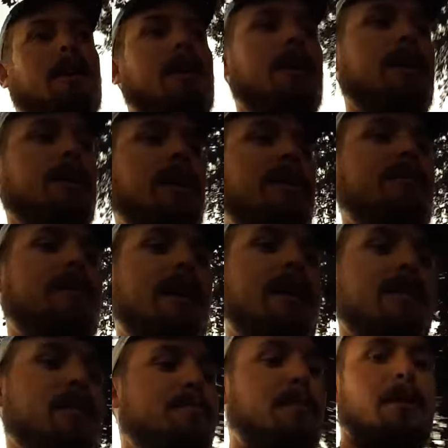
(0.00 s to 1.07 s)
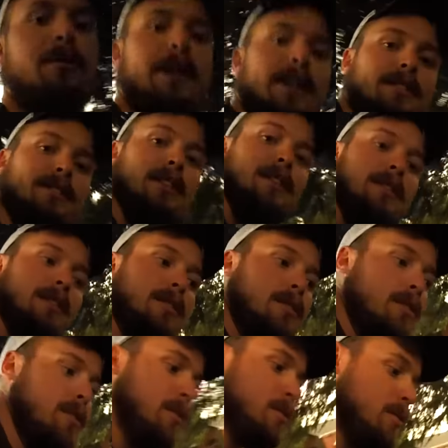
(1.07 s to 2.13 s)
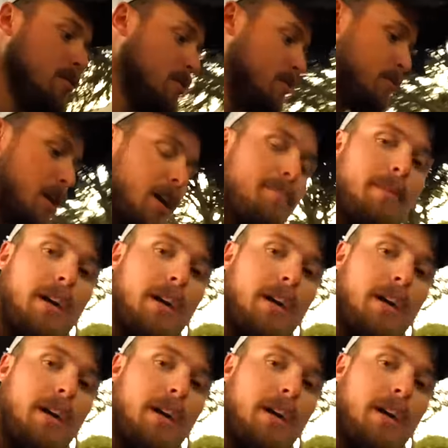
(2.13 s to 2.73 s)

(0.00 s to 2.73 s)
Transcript: Uh, left side of this boat has uh, the rod